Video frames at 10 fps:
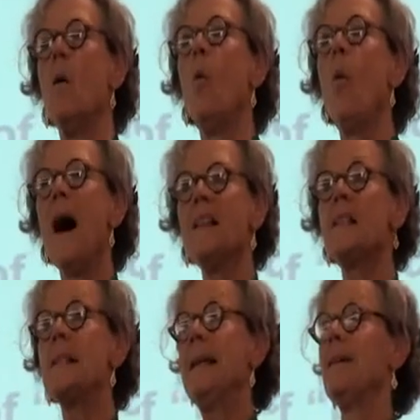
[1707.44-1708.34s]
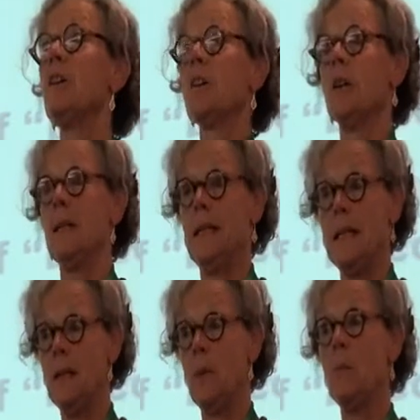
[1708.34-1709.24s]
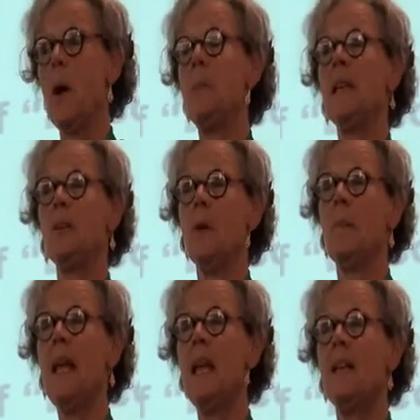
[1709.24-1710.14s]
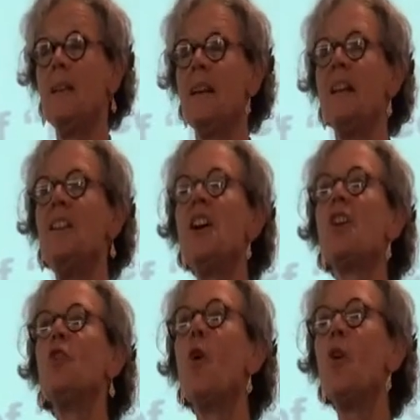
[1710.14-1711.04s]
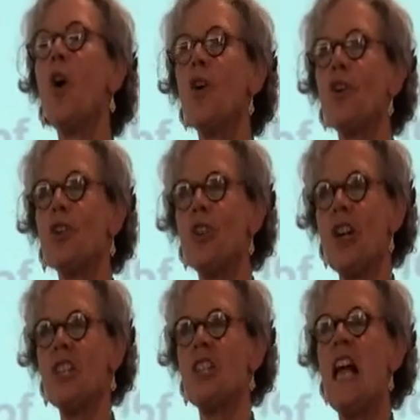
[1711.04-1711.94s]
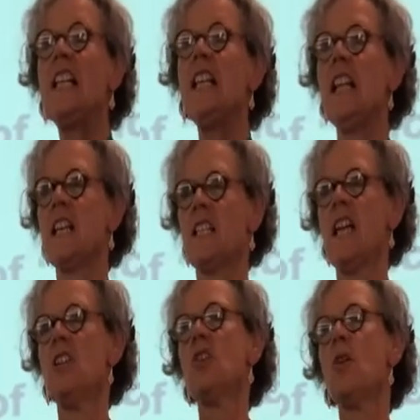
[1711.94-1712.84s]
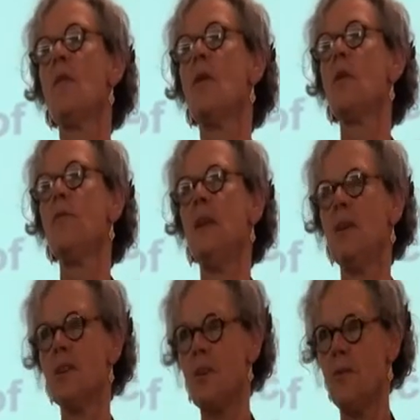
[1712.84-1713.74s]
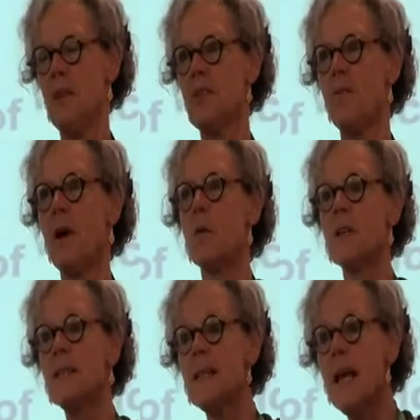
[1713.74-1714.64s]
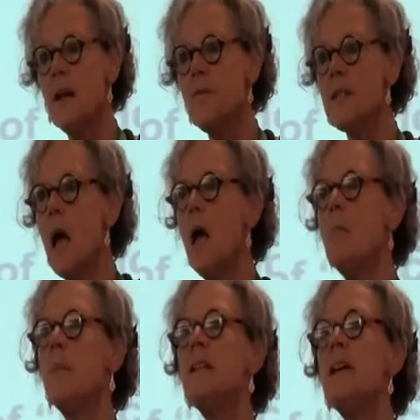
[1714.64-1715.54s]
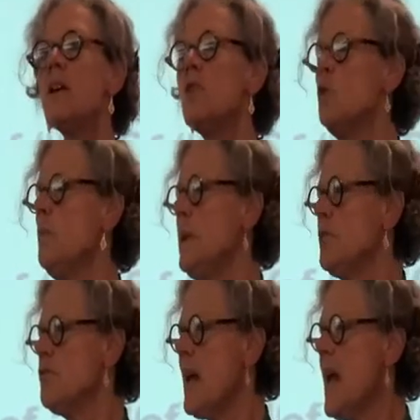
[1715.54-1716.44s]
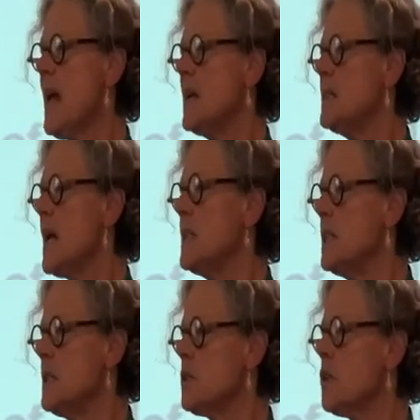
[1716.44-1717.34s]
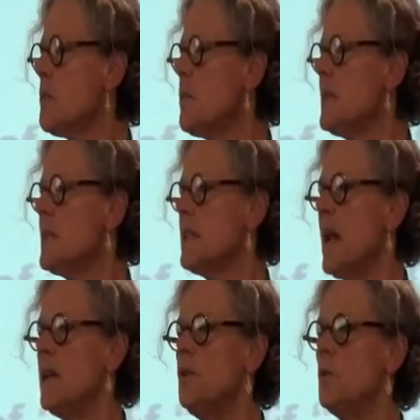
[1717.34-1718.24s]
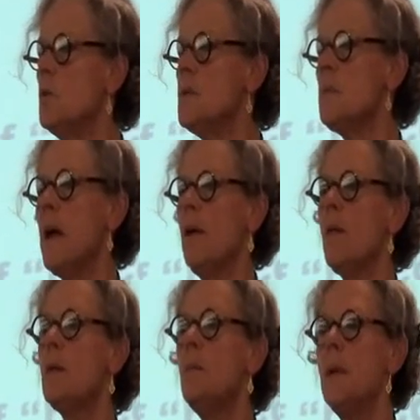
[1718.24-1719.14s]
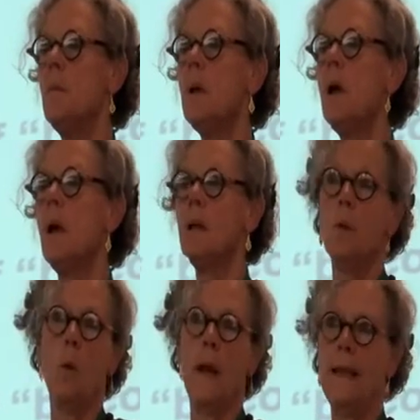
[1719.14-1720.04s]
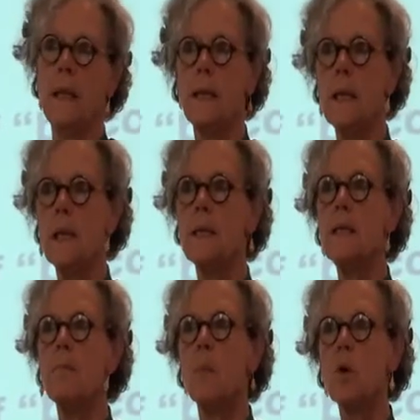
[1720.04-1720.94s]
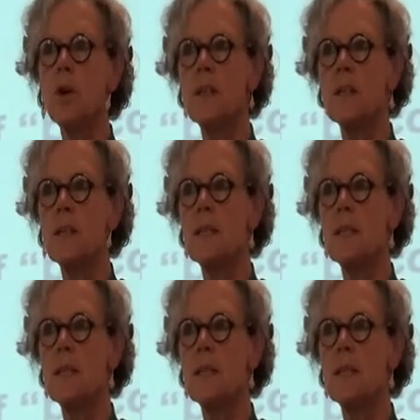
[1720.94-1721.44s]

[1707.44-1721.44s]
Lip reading: once they are in the public domain, they are no longer just a little extension of our philosophies of ourselves, but they are to be read and interpreted and used by other people the way they think it important.